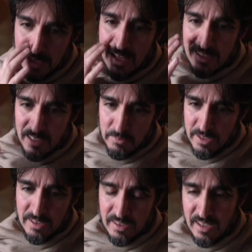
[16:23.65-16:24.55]
and that's going to be
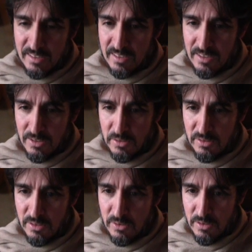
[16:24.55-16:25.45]
discussed in
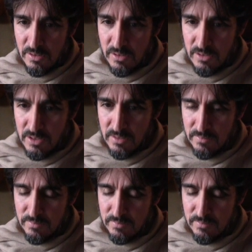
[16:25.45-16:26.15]
the Northern Ocean.